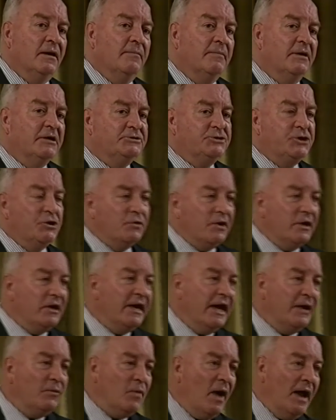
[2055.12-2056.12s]
But you can
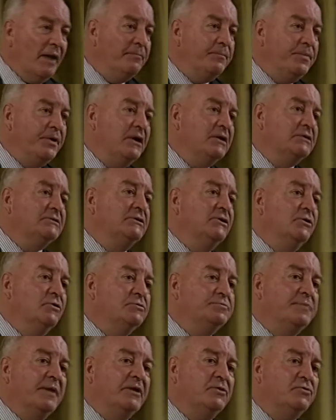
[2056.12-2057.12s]
get one person
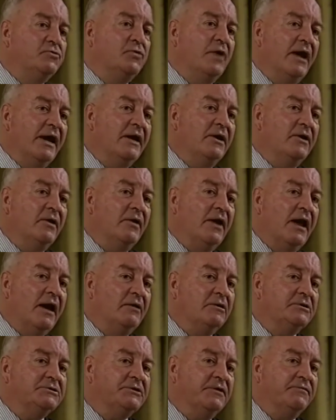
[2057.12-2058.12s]
who's been trained on
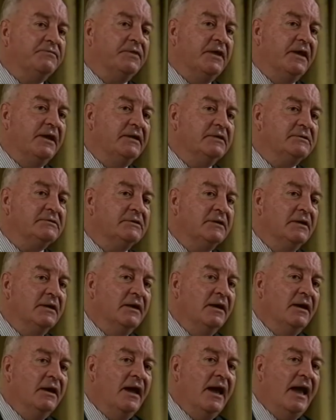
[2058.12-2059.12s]
how to shift things
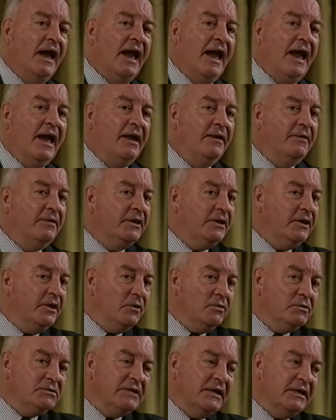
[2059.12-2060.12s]
and
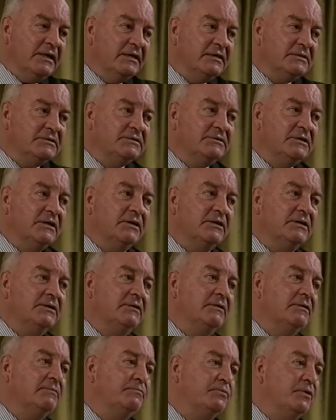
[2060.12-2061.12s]
using
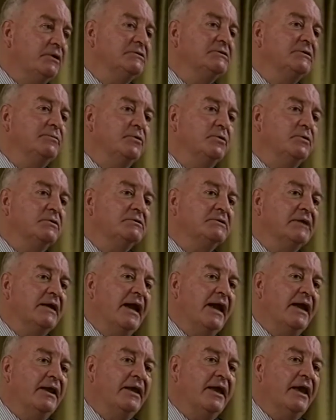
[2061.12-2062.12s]
certain principles
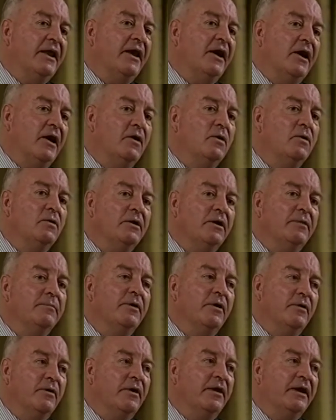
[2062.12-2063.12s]
can get a whole
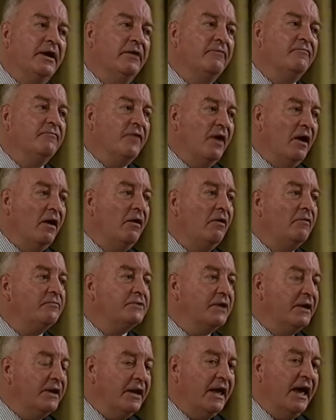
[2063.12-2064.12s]
community
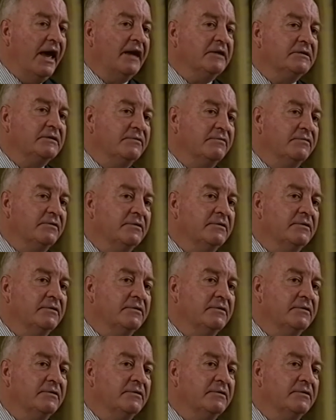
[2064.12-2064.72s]
involved and active.